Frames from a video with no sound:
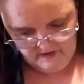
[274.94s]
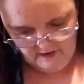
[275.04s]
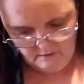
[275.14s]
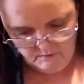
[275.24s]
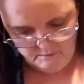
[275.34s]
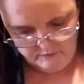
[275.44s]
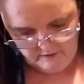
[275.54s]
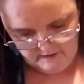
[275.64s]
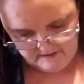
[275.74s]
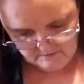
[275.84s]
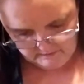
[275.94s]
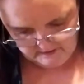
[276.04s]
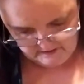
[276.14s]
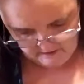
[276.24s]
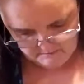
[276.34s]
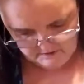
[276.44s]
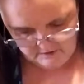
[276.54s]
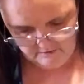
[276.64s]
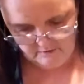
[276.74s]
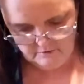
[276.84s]
yeah I'm impressed when it comes
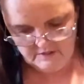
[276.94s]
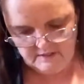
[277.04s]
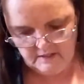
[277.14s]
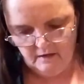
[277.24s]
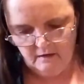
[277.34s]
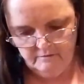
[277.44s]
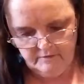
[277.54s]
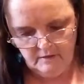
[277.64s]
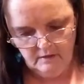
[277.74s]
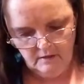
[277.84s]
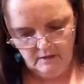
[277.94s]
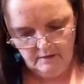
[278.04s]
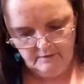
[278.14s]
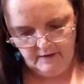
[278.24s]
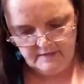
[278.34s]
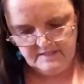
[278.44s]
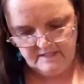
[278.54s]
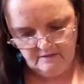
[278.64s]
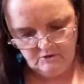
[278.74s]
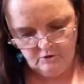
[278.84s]
to their stuff they
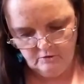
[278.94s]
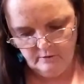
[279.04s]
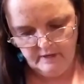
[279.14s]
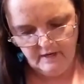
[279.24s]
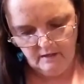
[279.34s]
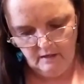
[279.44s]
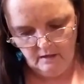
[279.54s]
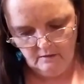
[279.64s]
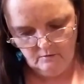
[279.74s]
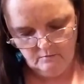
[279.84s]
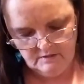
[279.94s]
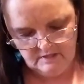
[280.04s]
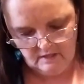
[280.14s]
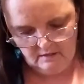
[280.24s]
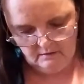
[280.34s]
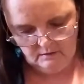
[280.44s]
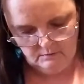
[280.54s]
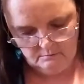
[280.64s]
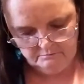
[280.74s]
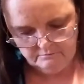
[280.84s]
sell jewelry clothes
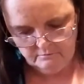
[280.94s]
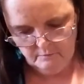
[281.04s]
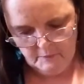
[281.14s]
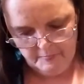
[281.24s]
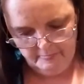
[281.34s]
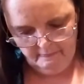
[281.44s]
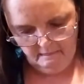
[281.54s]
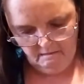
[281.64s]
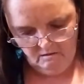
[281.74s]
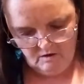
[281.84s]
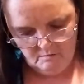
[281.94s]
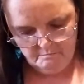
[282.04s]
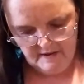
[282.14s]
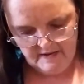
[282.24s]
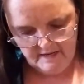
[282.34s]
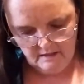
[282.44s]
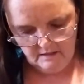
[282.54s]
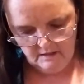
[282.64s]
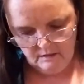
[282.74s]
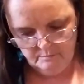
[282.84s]
um,
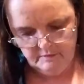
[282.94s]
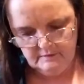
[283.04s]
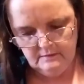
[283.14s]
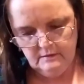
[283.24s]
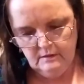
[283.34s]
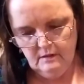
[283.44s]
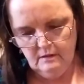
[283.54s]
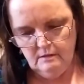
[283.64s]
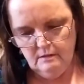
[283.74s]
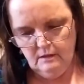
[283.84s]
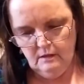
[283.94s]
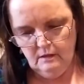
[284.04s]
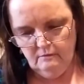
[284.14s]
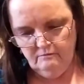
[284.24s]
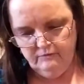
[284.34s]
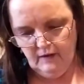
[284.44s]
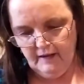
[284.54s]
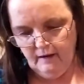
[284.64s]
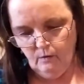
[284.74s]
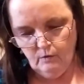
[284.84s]
makeup
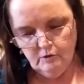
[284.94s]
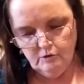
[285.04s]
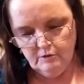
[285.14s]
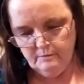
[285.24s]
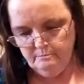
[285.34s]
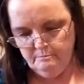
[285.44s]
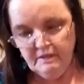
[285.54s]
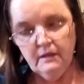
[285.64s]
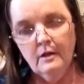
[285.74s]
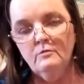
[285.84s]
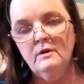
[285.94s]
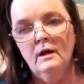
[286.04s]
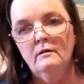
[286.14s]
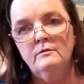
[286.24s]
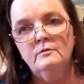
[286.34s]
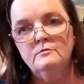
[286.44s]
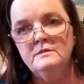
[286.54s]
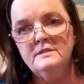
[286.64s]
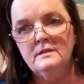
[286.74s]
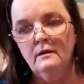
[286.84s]
flowers pillow
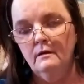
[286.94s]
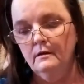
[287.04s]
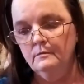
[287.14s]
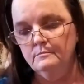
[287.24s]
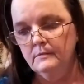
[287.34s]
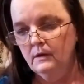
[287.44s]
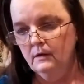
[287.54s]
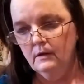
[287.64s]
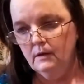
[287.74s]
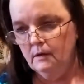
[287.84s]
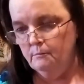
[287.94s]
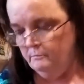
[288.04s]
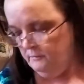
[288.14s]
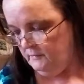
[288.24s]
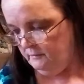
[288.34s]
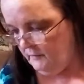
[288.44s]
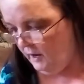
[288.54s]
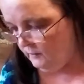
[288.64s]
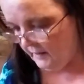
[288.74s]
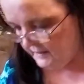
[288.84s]
covers um,
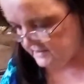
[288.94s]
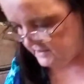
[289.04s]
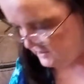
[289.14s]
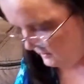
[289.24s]
all kinds of